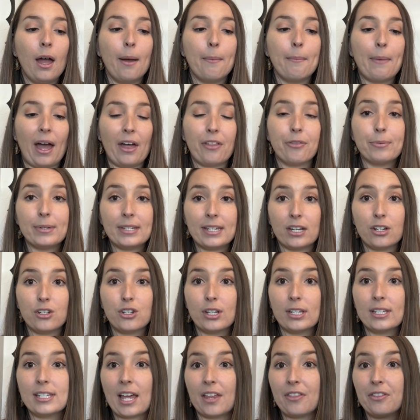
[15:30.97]

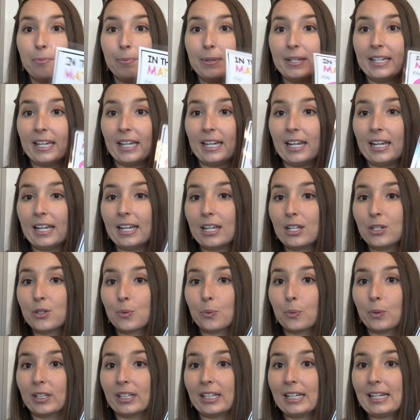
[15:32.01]
mathematicians at the beginning is
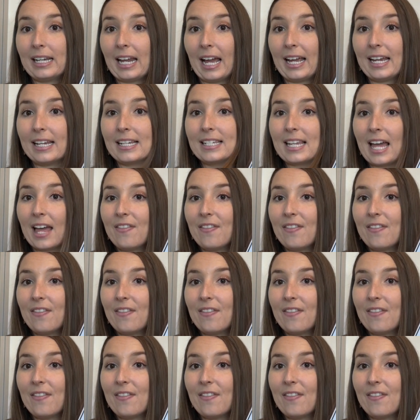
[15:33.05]
really nice.